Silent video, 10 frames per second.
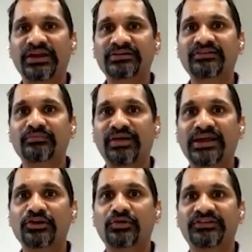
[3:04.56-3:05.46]
practice in
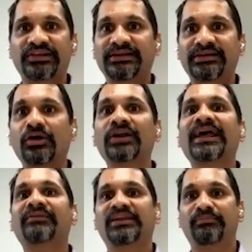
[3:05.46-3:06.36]
Bangalore was that I did not
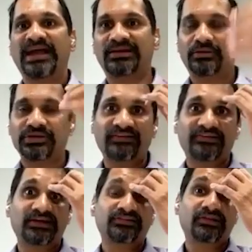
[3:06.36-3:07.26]
have any background as
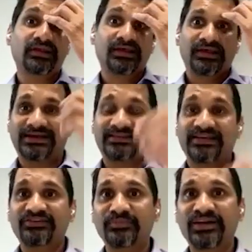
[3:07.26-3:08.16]
such. And as
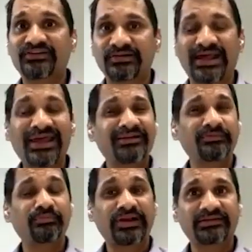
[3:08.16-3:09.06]
I just mentioned, I
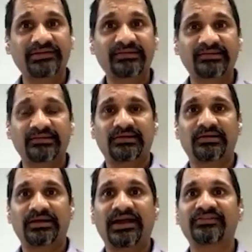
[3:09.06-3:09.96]
hadn't practiced
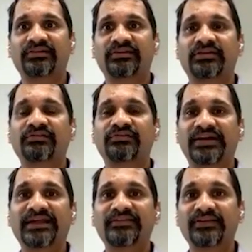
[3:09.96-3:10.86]
as a
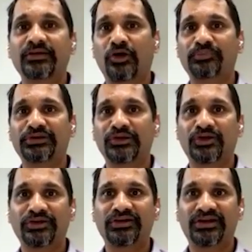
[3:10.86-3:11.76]
financing corporate
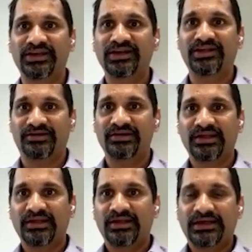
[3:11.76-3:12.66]
lawyer in India.
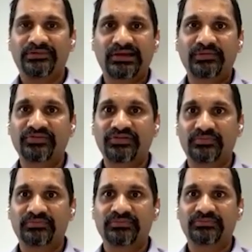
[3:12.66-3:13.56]
I was coming
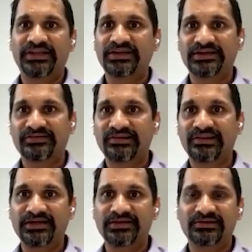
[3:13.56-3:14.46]
from Linklaters in
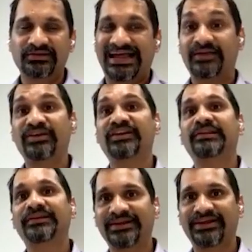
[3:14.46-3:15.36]
London. I had been a
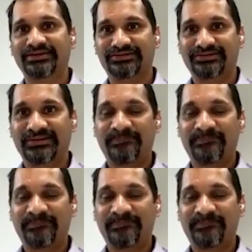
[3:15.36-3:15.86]
litigator